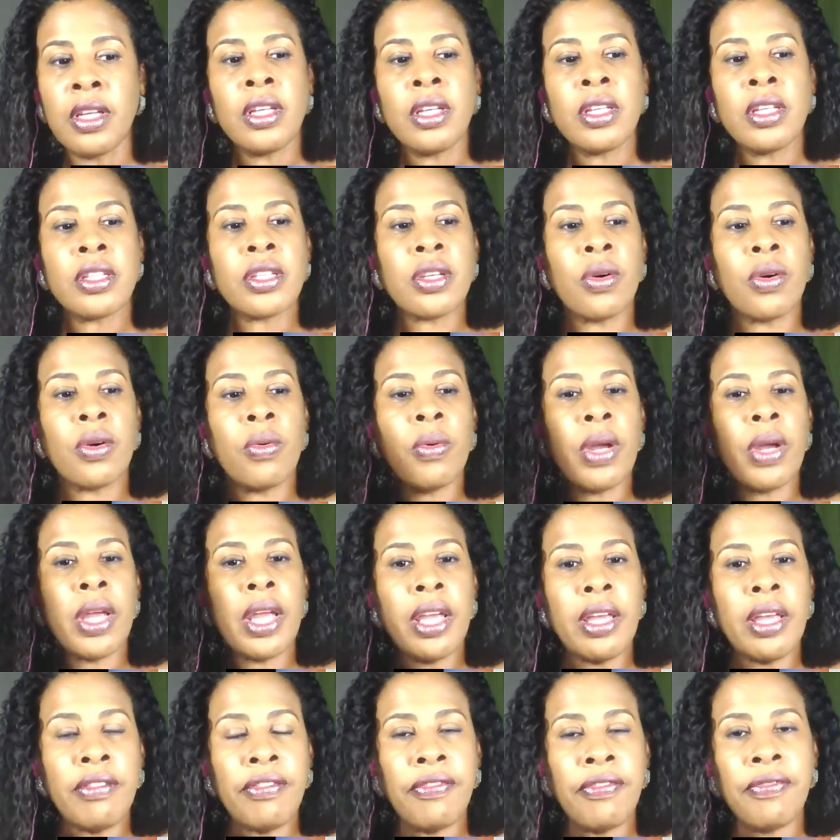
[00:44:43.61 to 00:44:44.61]
So
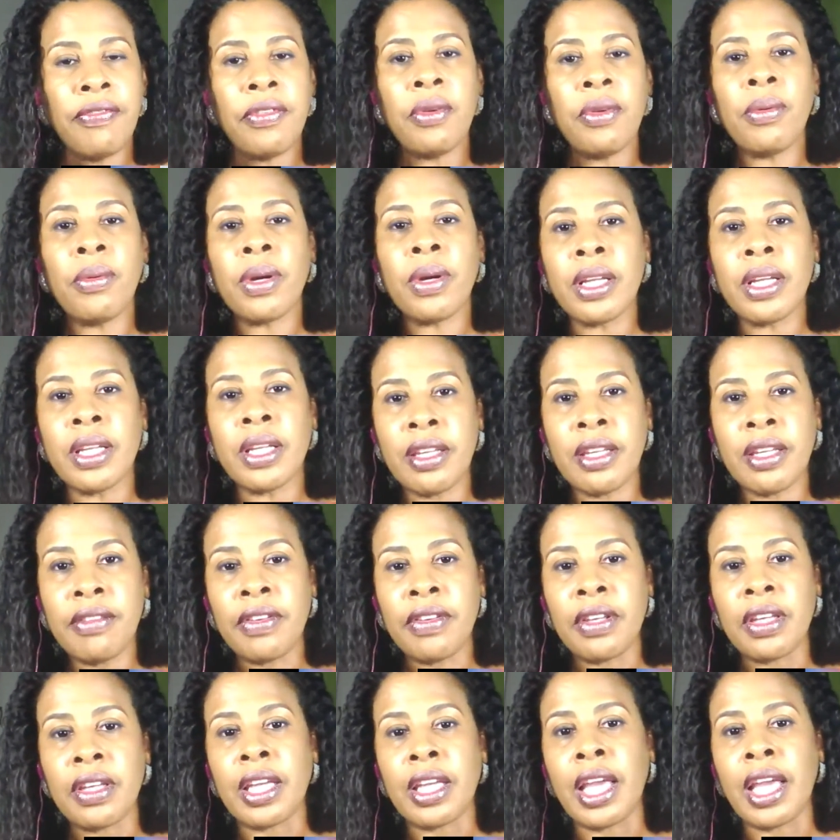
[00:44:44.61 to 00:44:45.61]
if you are
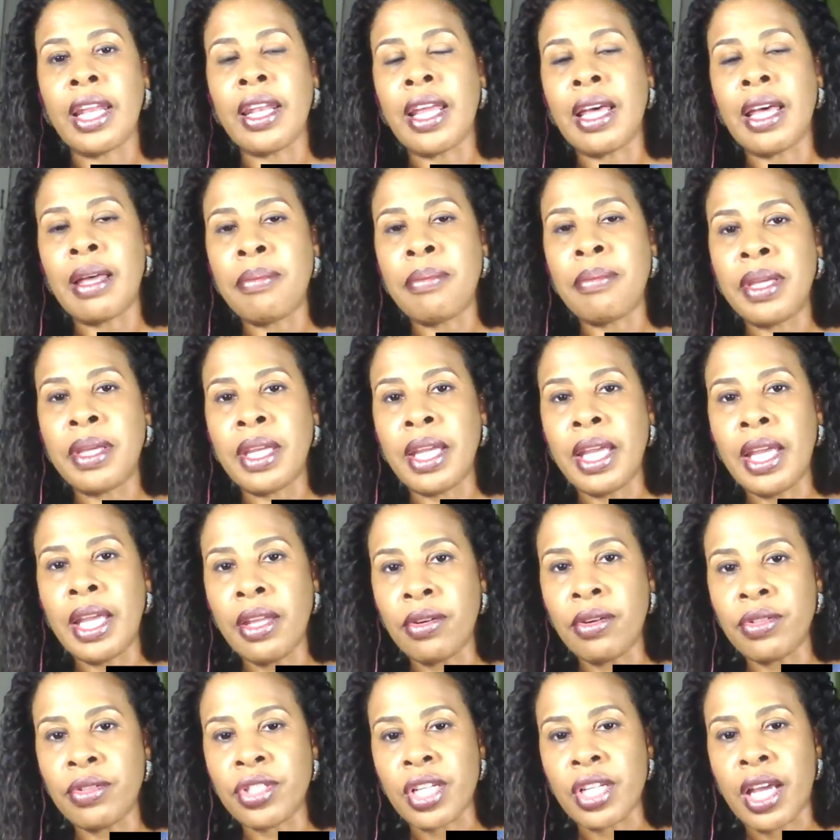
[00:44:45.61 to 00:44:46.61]
giving and not being
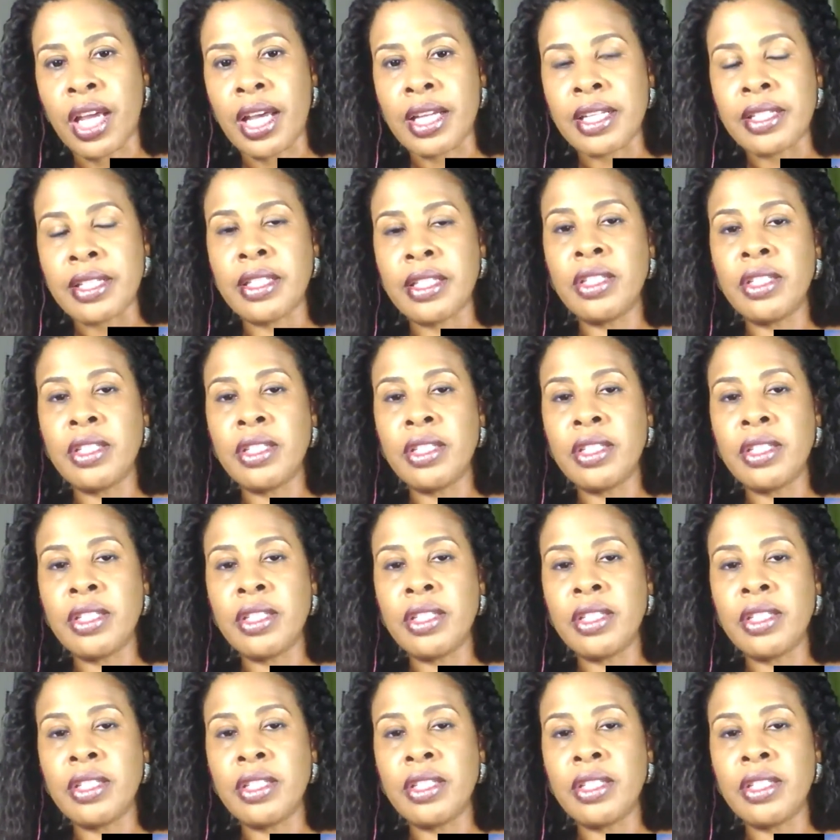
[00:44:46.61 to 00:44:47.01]
energized,